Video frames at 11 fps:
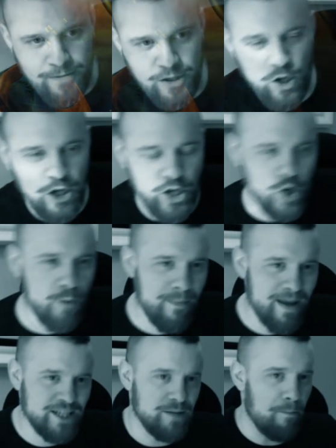you, can you
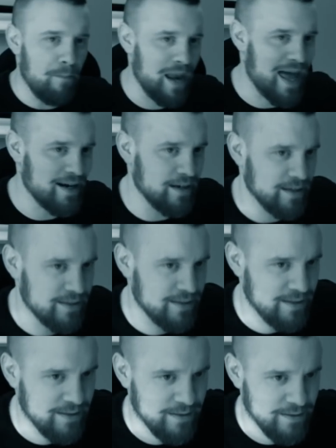imagine
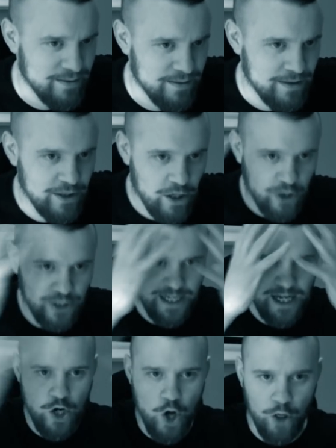blackness? You know, see
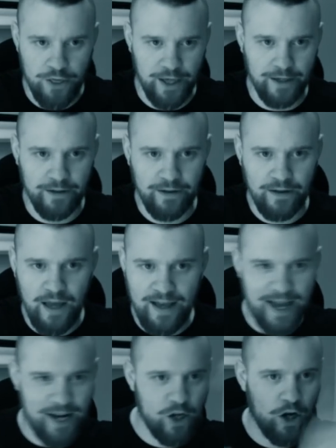nothing.
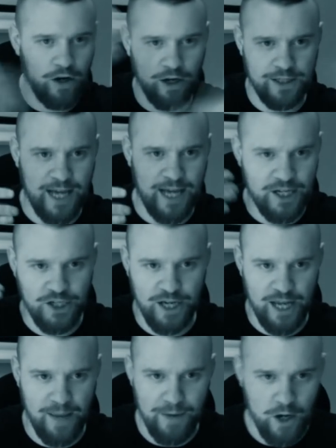Kind of gone on a tangent
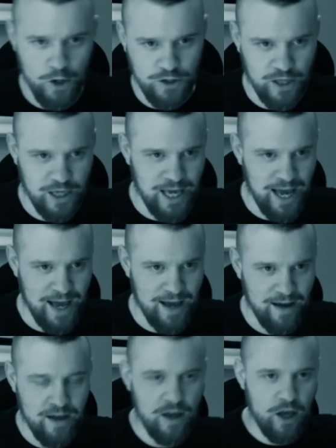here because of the cat.
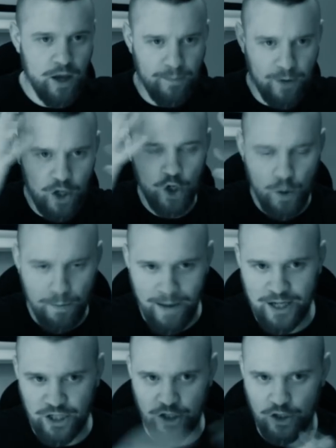But can you
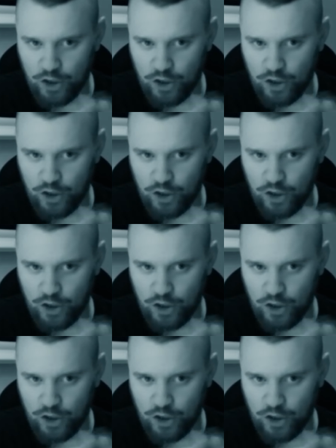imagine just